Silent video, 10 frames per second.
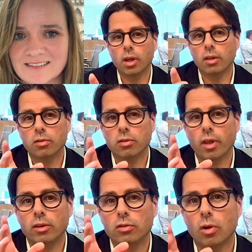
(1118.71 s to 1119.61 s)
It's
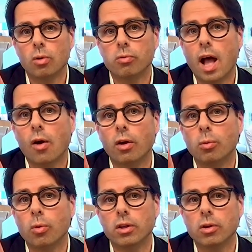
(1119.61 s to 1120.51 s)
like so valid
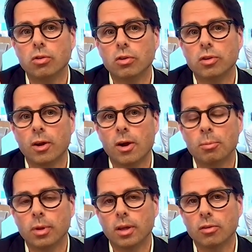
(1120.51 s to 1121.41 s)
what you just hit
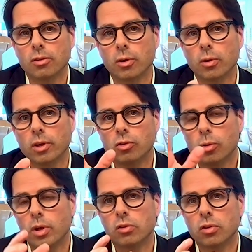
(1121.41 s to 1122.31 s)
on, because literally
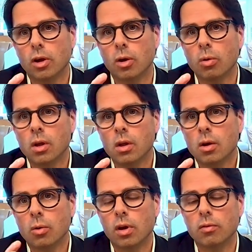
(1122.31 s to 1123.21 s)
2 weeks ago,
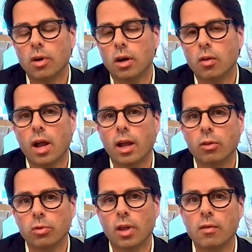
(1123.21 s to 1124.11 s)
one of our
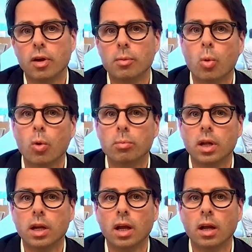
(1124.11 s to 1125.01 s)
clients was having a board
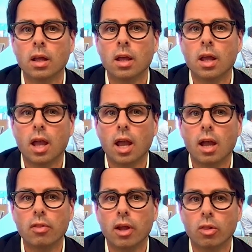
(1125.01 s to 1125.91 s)
meeting
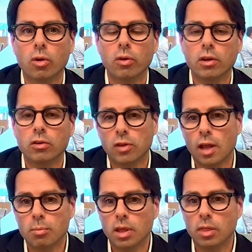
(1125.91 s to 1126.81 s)
and they literally
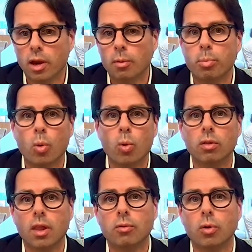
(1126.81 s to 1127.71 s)
sent me their
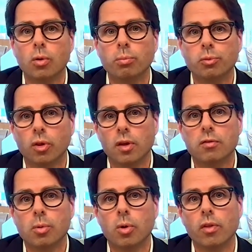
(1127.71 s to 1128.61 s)
board level
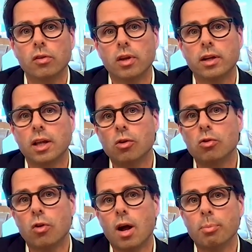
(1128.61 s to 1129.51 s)
deliverable. And they said, can
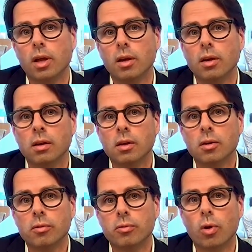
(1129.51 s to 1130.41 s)
you drop in
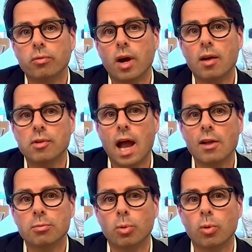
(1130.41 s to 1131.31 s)
4 or 5
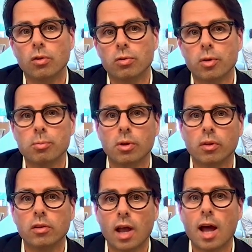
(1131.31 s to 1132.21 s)
dashboards from your
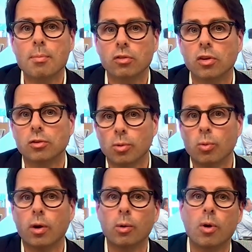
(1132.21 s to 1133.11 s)
lease admin system
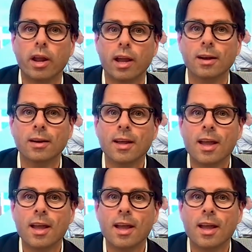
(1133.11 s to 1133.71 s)
where we want to hit?